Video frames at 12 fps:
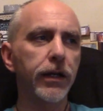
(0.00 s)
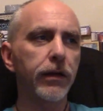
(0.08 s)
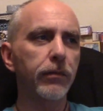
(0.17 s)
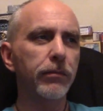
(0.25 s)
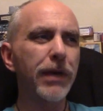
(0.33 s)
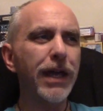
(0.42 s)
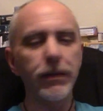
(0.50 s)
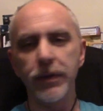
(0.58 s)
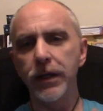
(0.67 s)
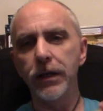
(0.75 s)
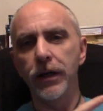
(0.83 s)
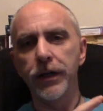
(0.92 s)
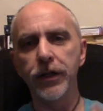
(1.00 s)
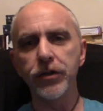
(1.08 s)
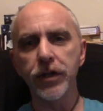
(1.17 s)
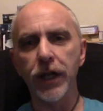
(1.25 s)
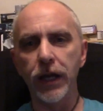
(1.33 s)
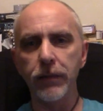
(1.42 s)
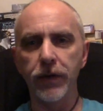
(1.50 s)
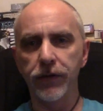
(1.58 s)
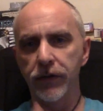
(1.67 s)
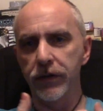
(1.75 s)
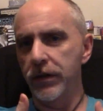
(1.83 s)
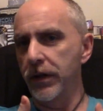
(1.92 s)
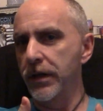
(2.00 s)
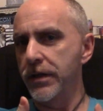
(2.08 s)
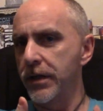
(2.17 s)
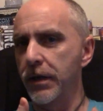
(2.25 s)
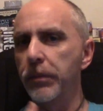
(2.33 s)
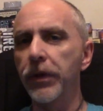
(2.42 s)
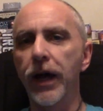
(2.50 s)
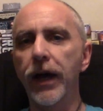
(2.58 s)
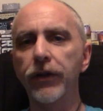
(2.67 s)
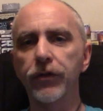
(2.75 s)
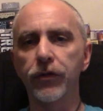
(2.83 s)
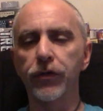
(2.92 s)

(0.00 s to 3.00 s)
maybe, on each game as it applies or is